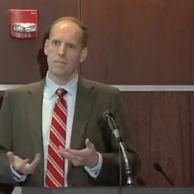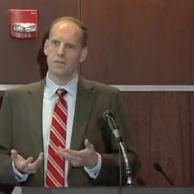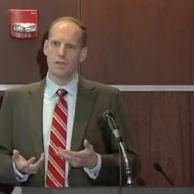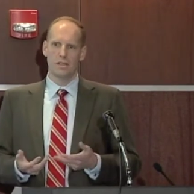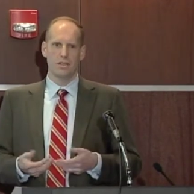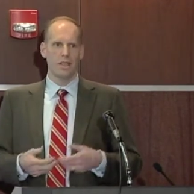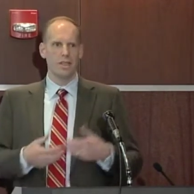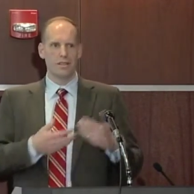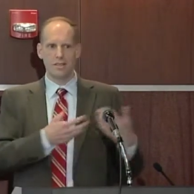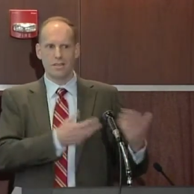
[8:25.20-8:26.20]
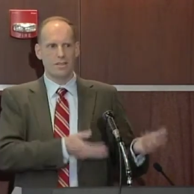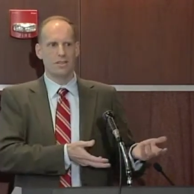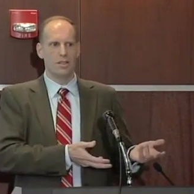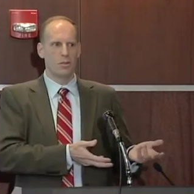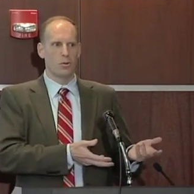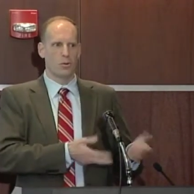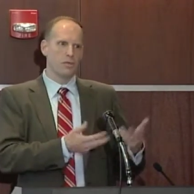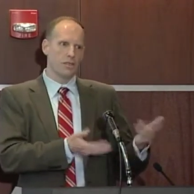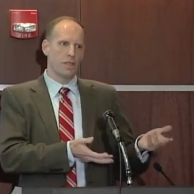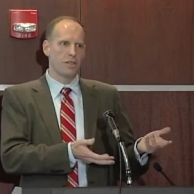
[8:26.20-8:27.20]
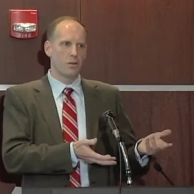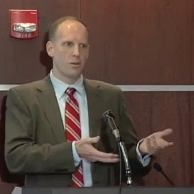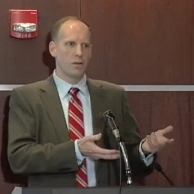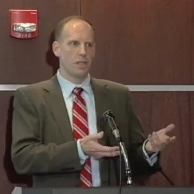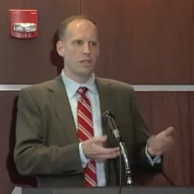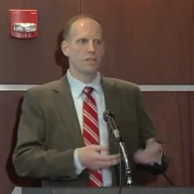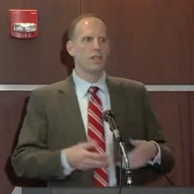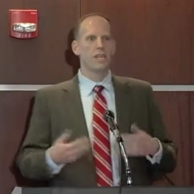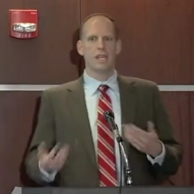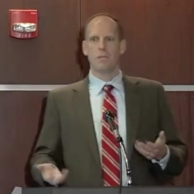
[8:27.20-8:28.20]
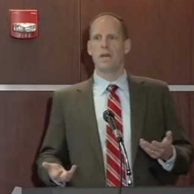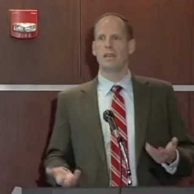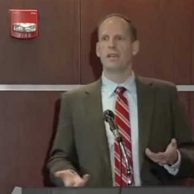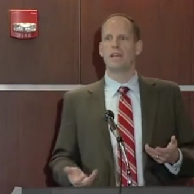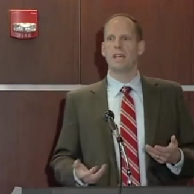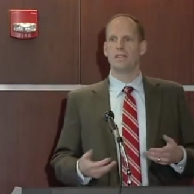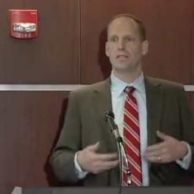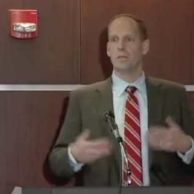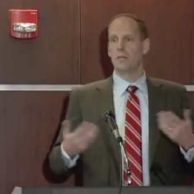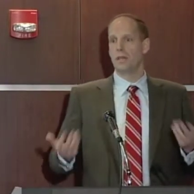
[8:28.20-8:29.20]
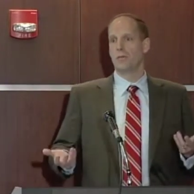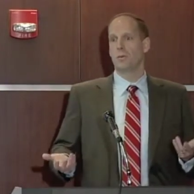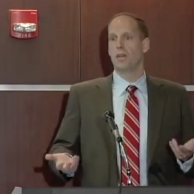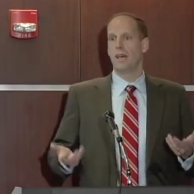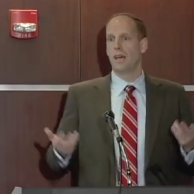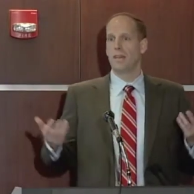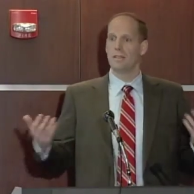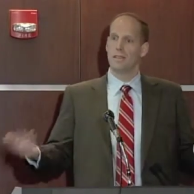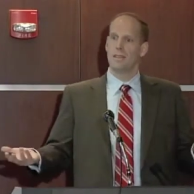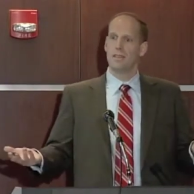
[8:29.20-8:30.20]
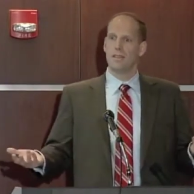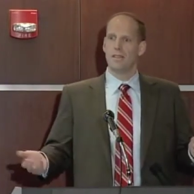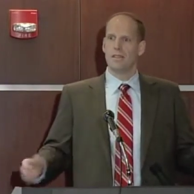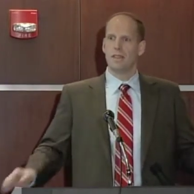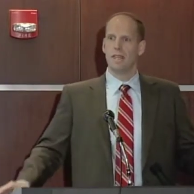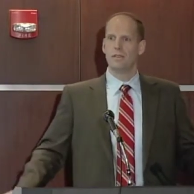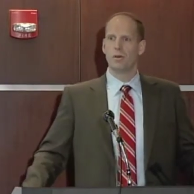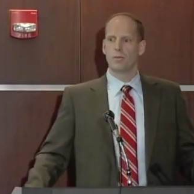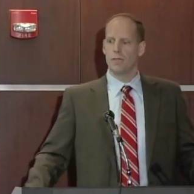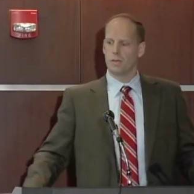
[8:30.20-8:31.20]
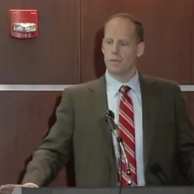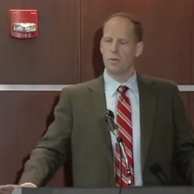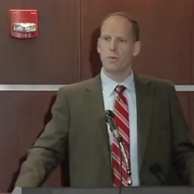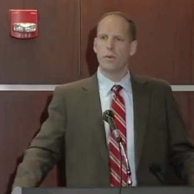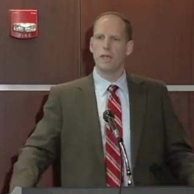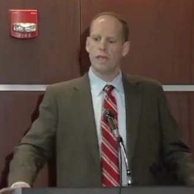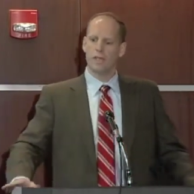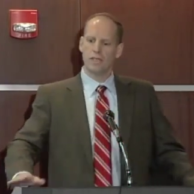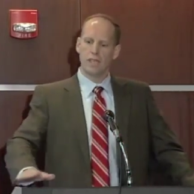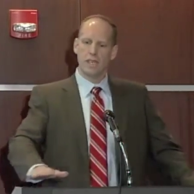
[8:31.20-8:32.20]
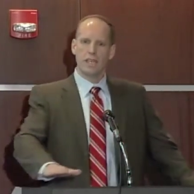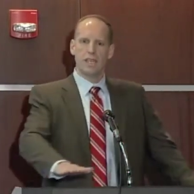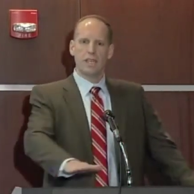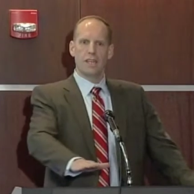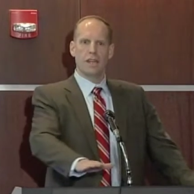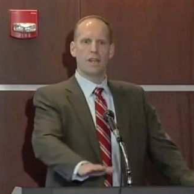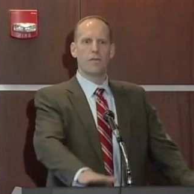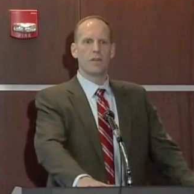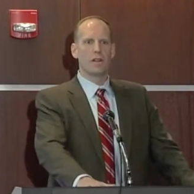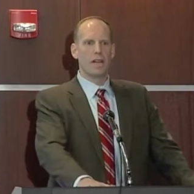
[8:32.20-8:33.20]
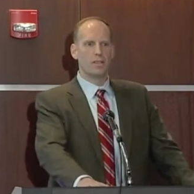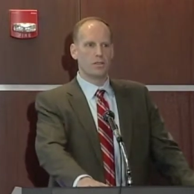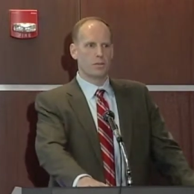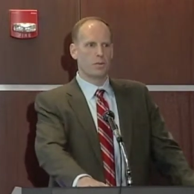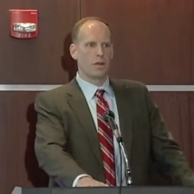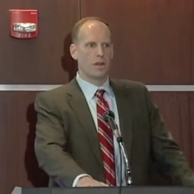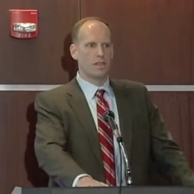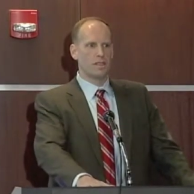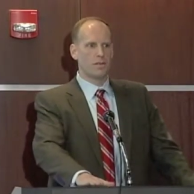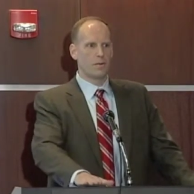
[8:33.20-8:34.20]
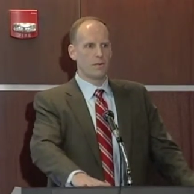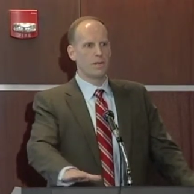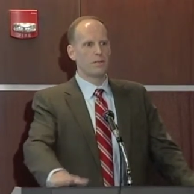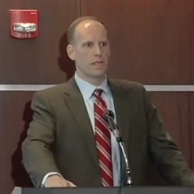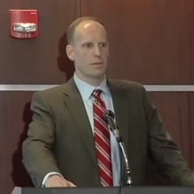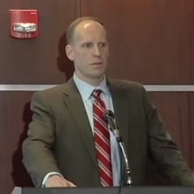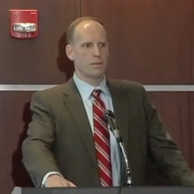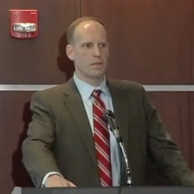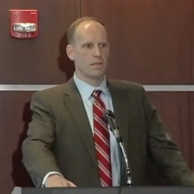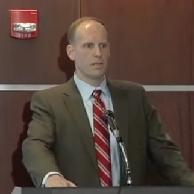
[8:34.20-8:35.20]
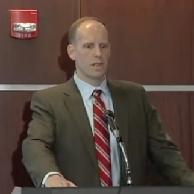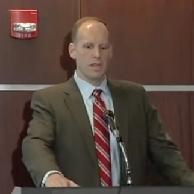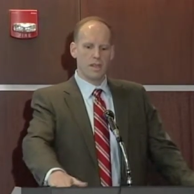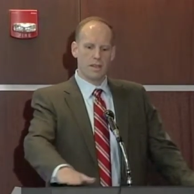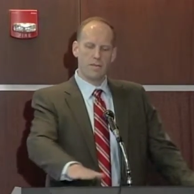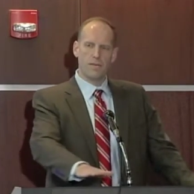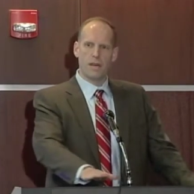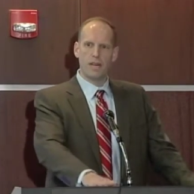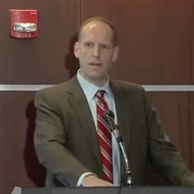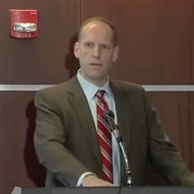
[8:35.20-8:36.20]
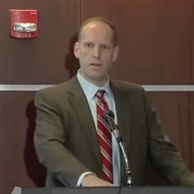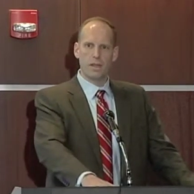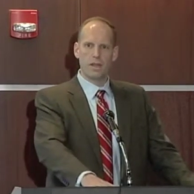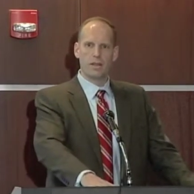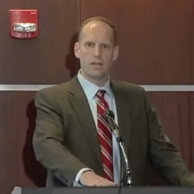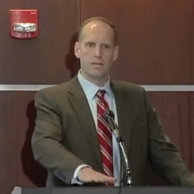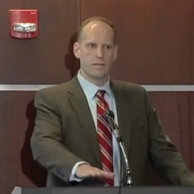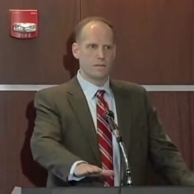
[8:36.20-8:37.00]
just like the C Corp, or just like the corporation, and make the election to be treated as an S corporation. But the point is, a lot of our clients are surprised that for federal tax purposes, they file their